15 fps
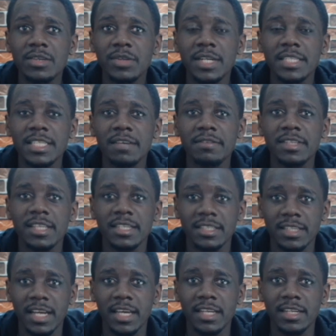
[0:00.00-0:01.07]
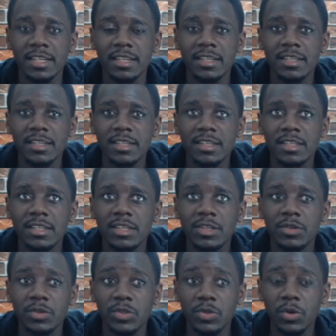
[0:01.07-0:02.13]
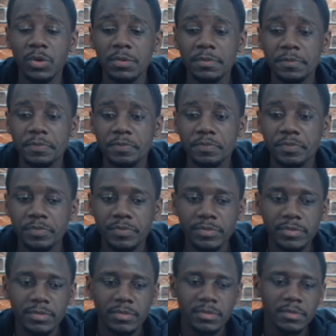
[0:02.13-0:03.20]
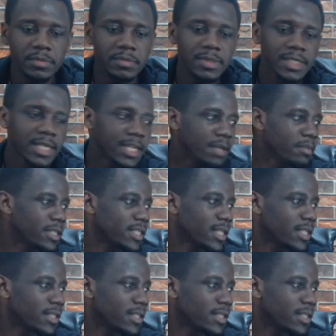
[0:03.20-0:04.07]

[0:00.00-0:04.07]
is having 39. Not so? Let me check